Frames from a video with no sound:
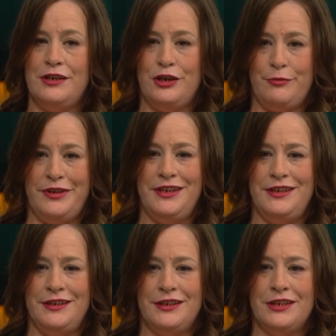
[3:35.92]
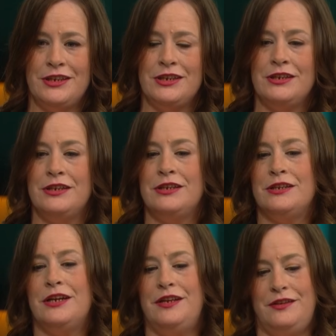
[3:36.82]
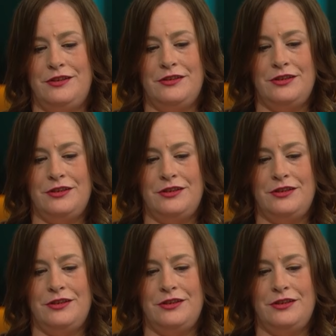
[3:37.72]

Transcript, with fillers: hear me? And then.